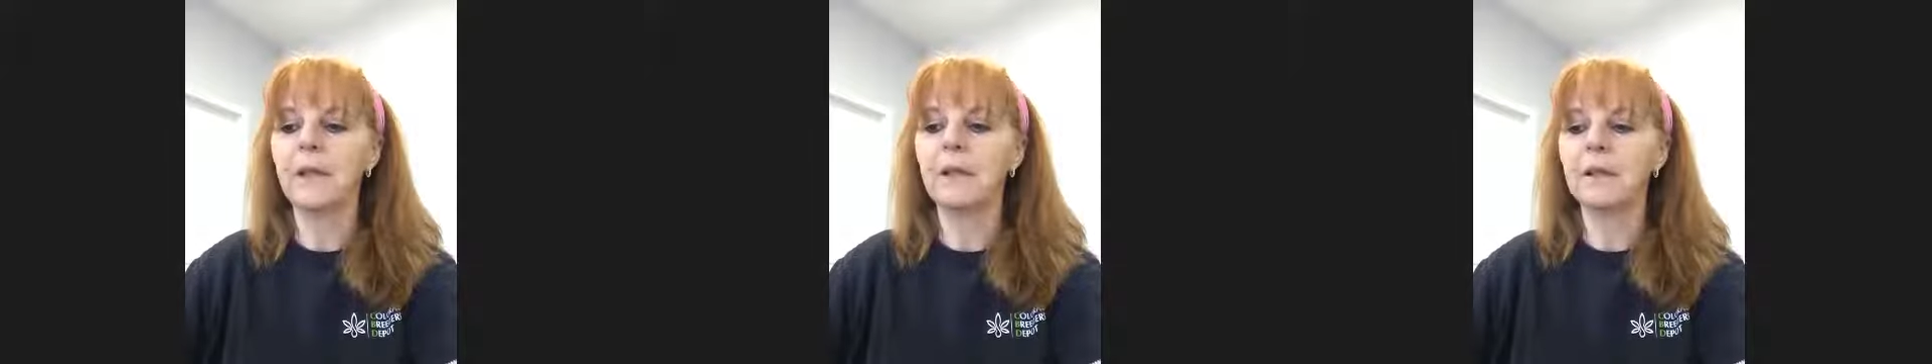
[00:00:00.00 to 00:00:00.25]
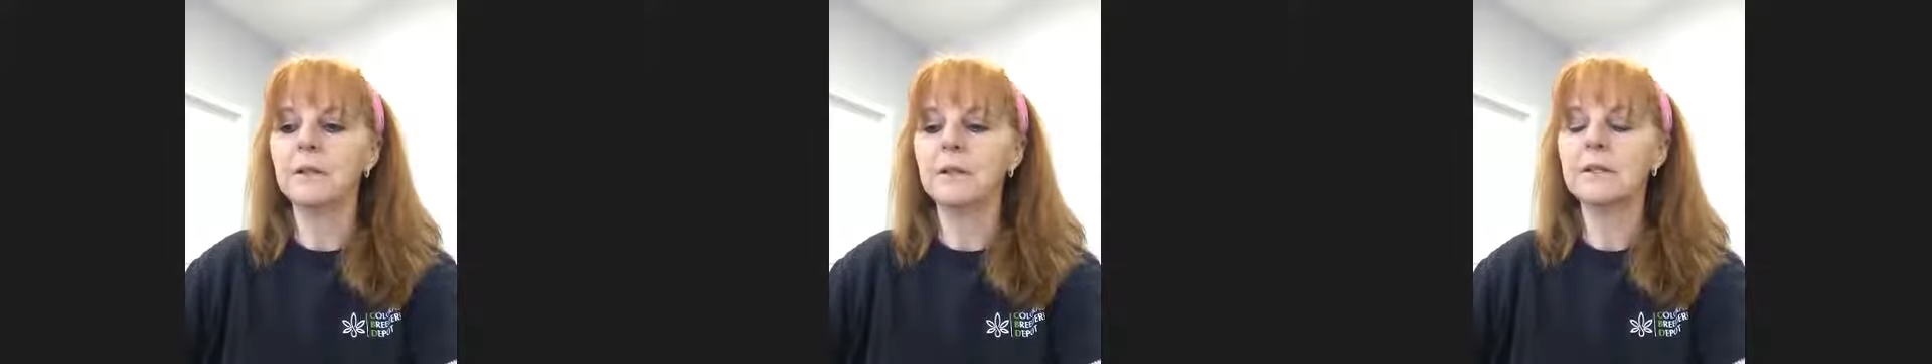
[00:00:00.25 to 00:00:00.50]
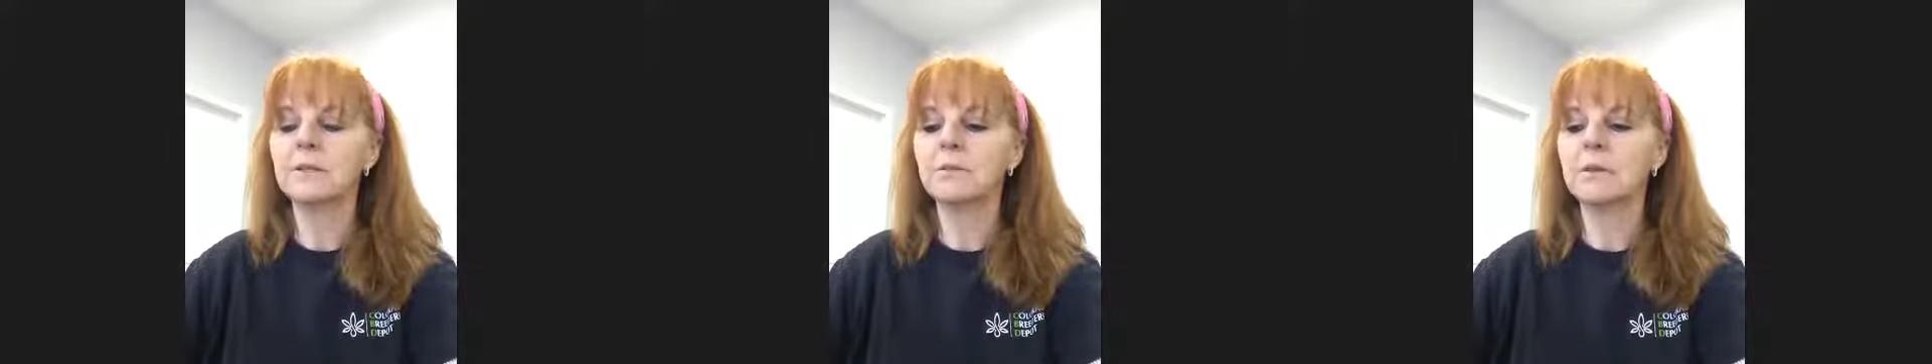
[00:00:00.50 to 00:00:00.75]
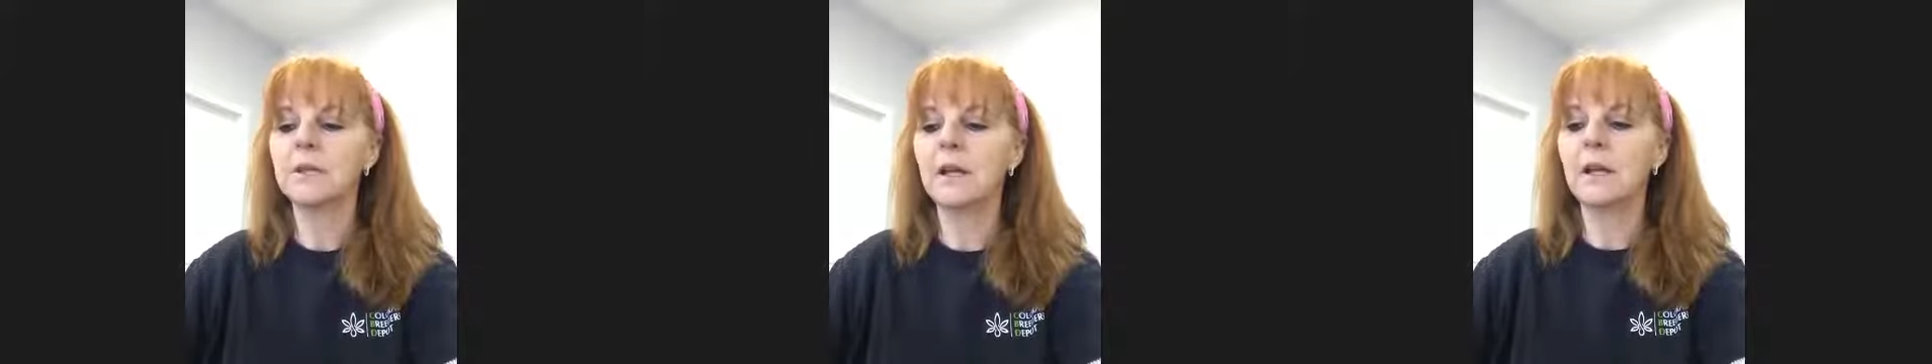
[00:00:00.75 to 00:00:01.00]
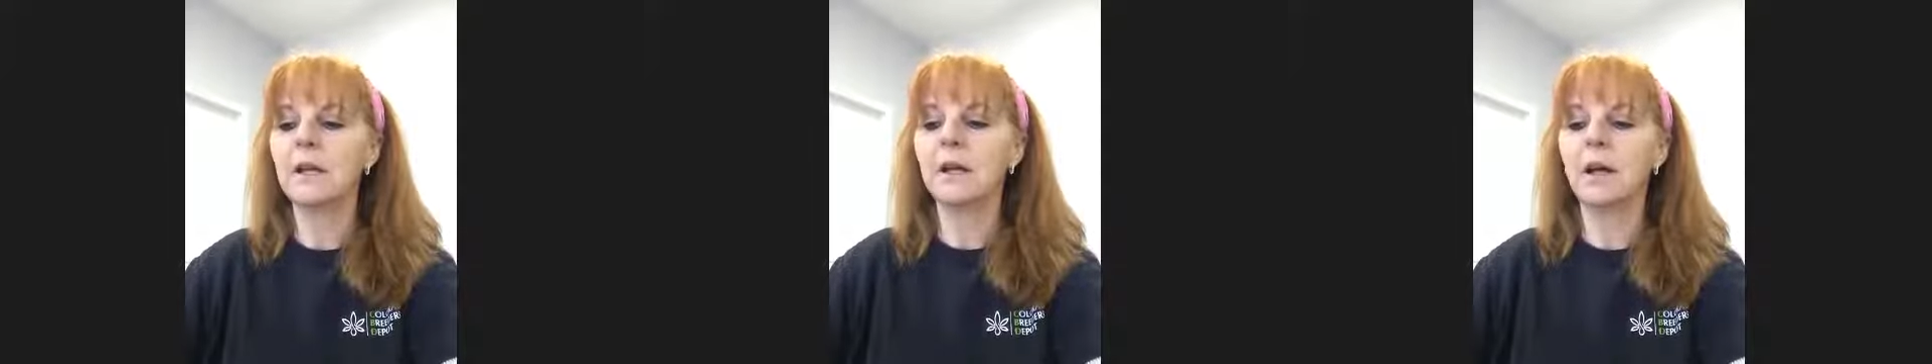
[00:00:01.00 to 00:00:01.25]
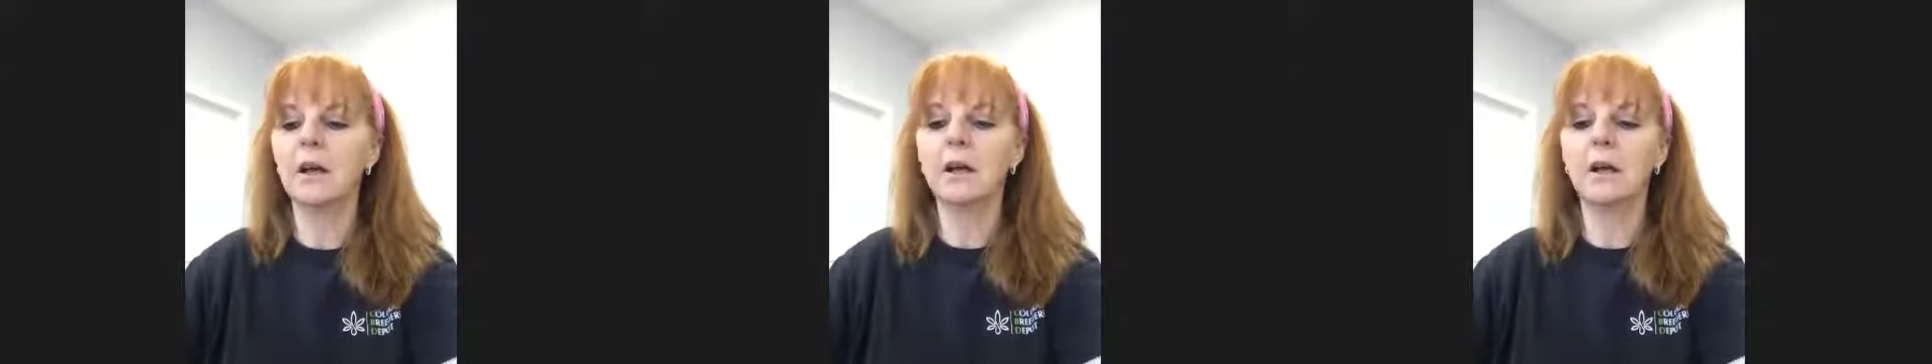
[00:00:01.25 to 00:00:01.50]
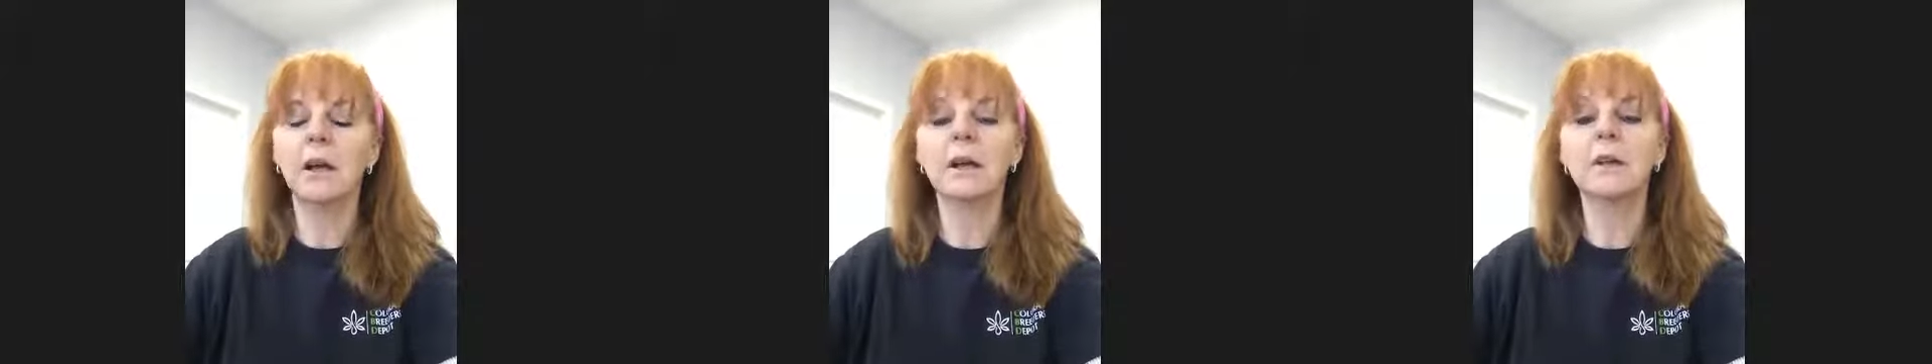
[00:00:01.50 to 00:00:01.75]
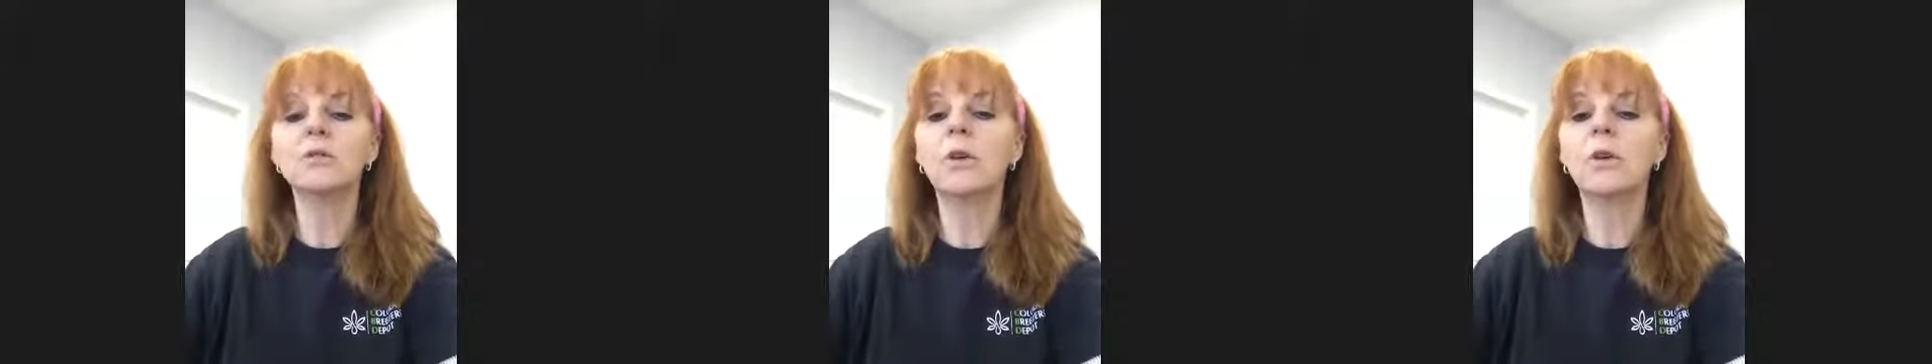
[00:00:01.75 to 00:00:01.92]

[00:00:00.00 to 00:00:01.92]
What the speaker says: This will take in a